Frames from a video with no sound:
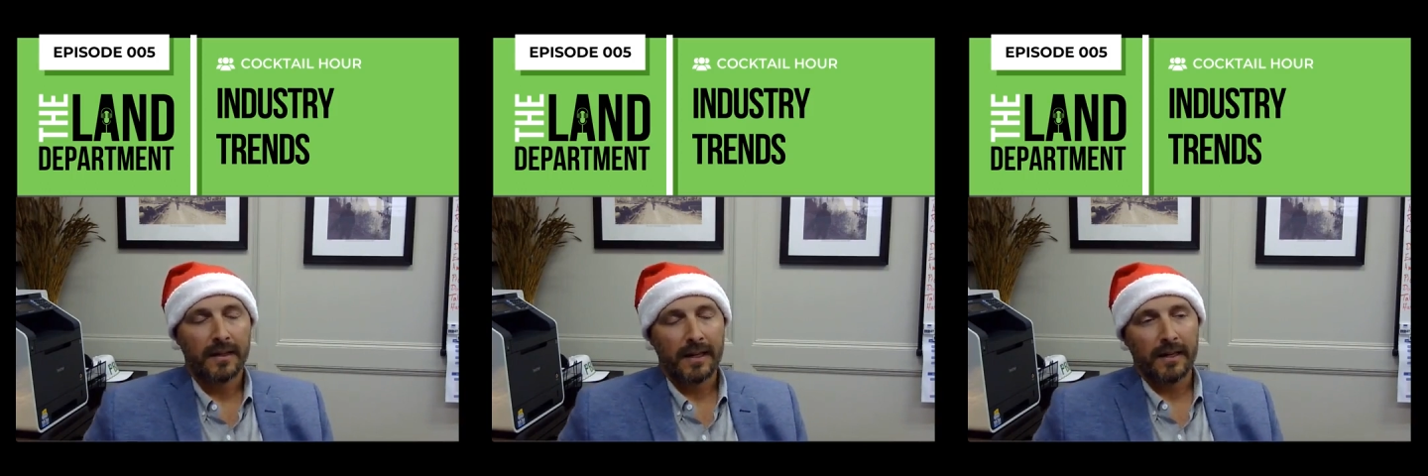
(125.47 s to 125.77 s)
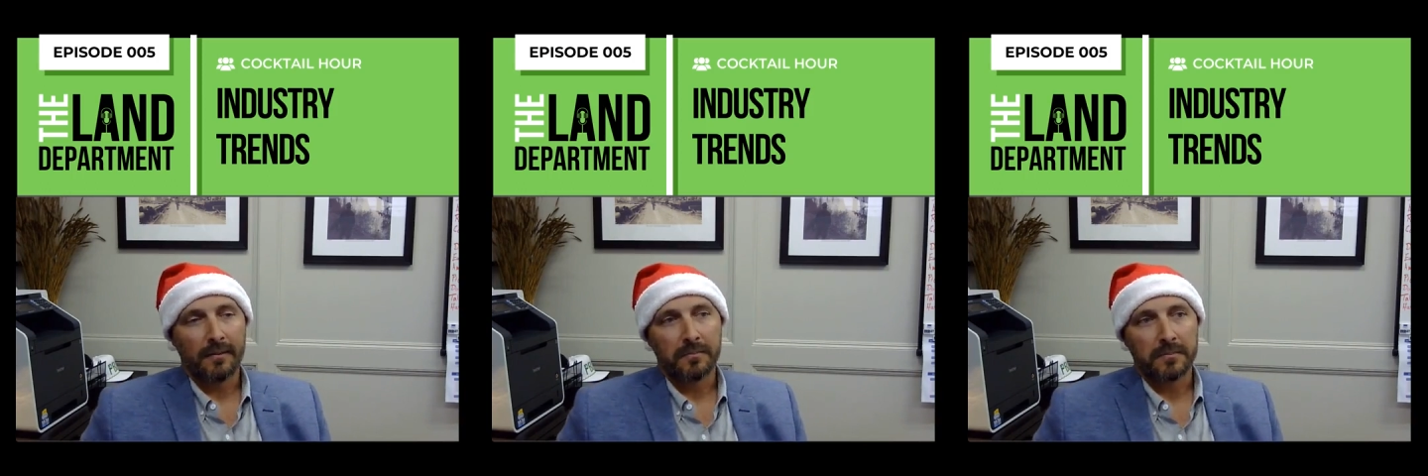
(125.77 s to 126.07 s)

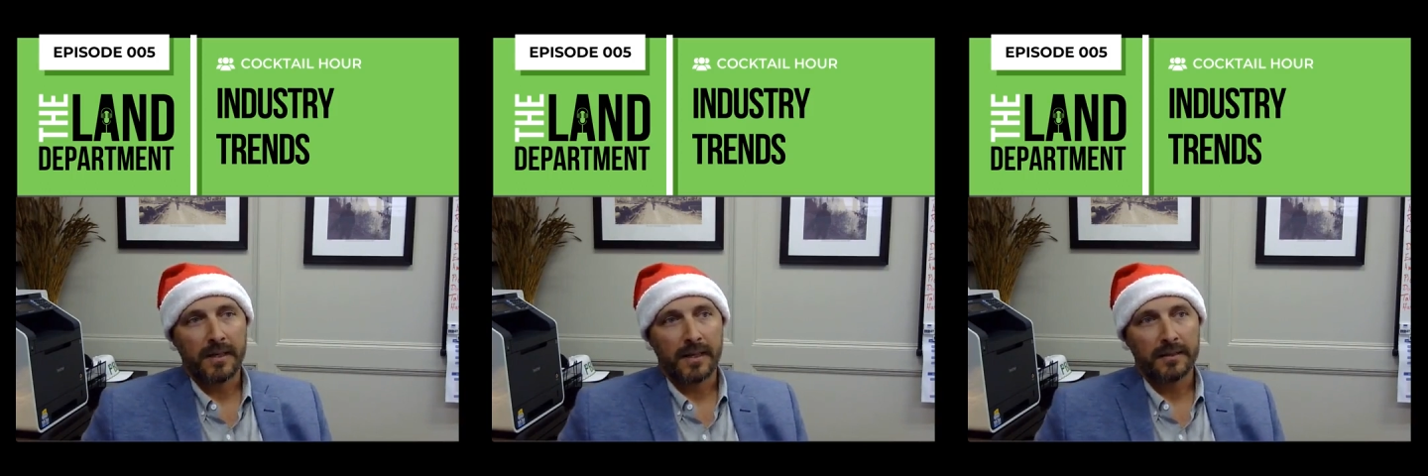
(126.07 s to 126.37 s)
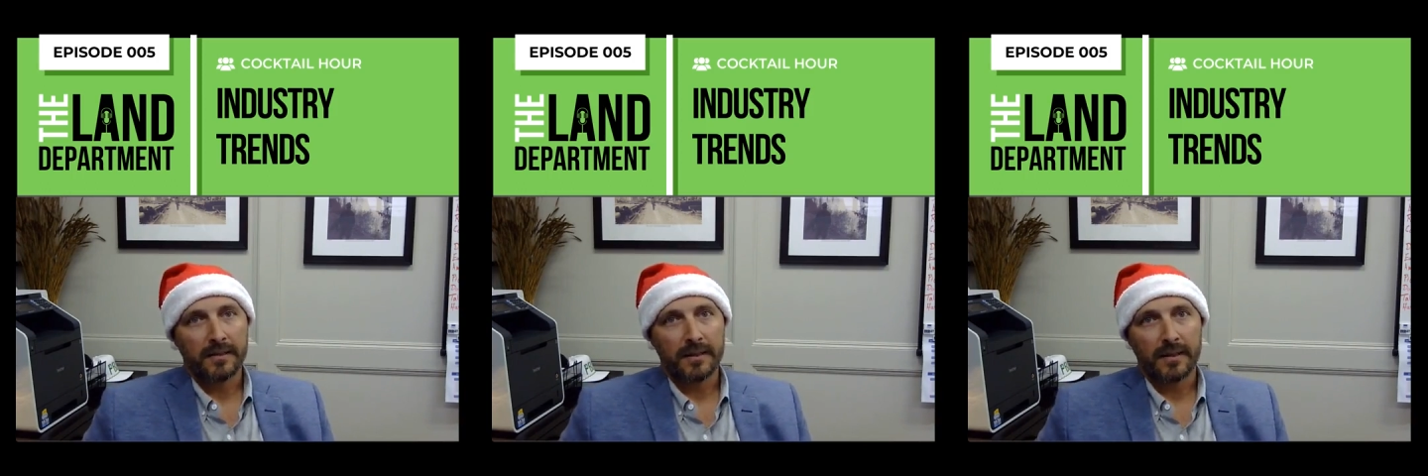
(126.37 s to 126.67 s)
um,
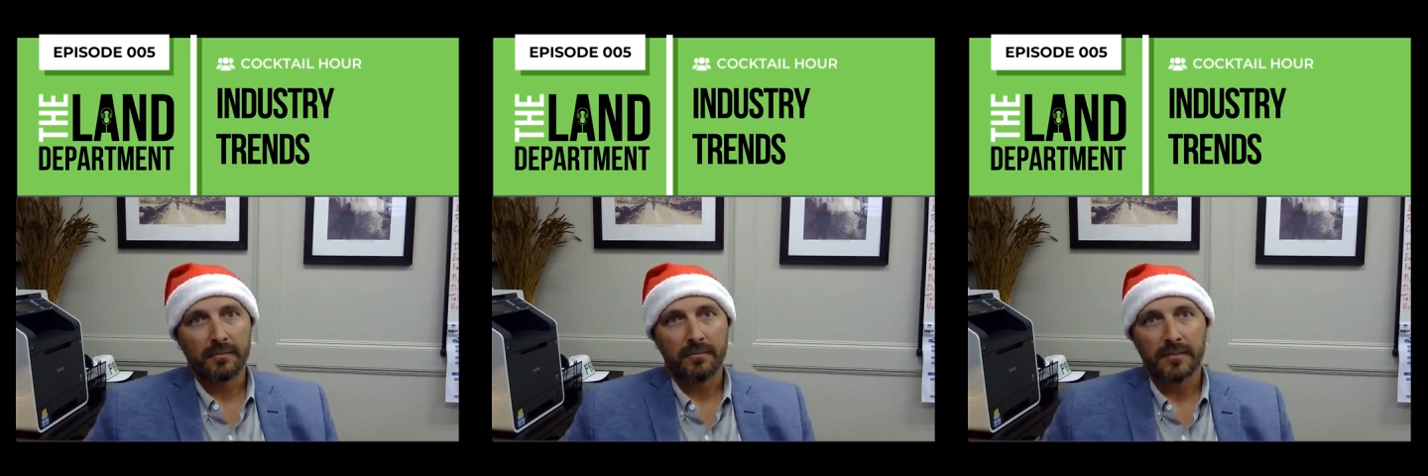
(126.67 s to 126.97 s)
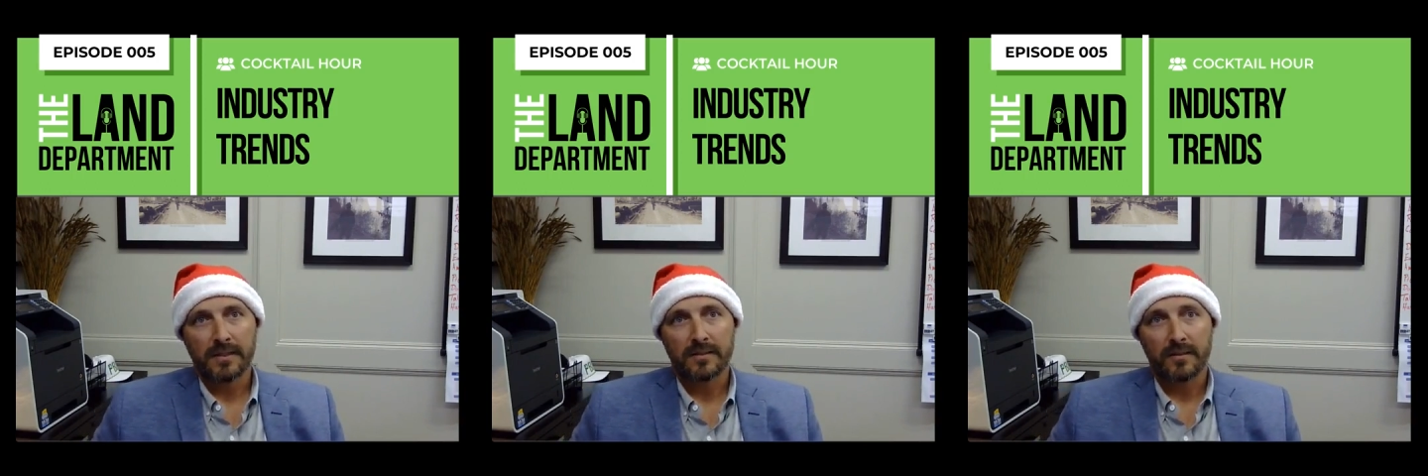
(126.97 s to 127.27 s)
and uh,
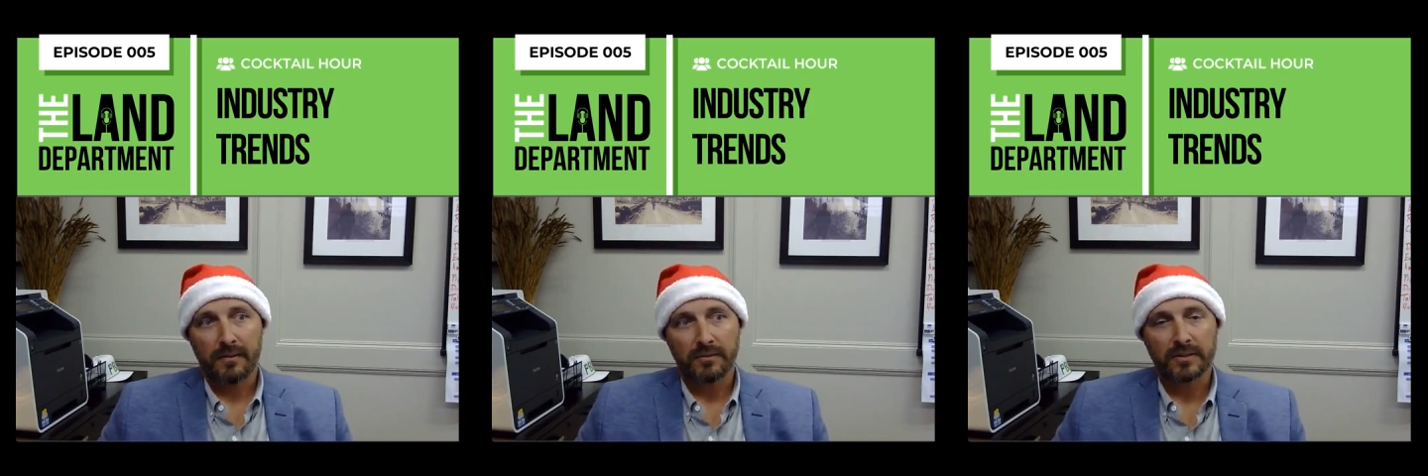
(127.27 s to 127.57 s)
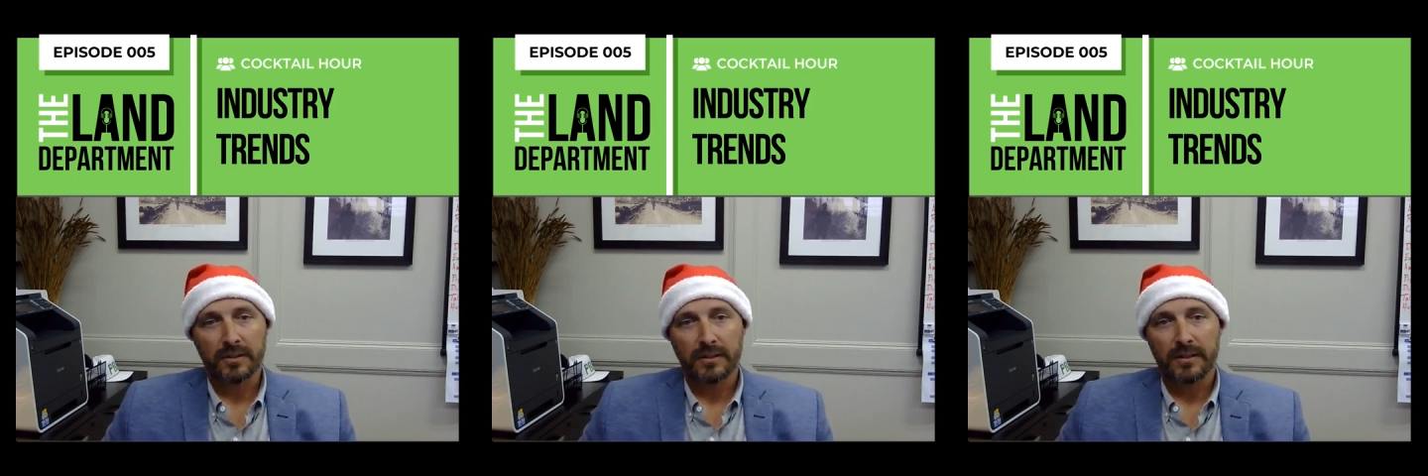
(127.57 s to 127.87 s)
and so that
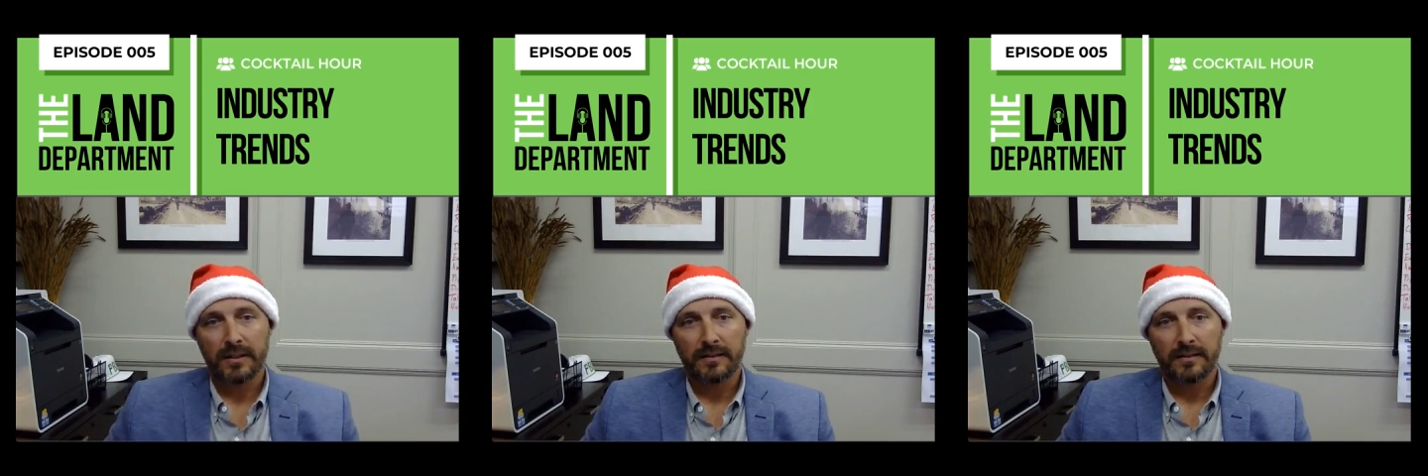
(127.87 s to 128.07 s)
was good.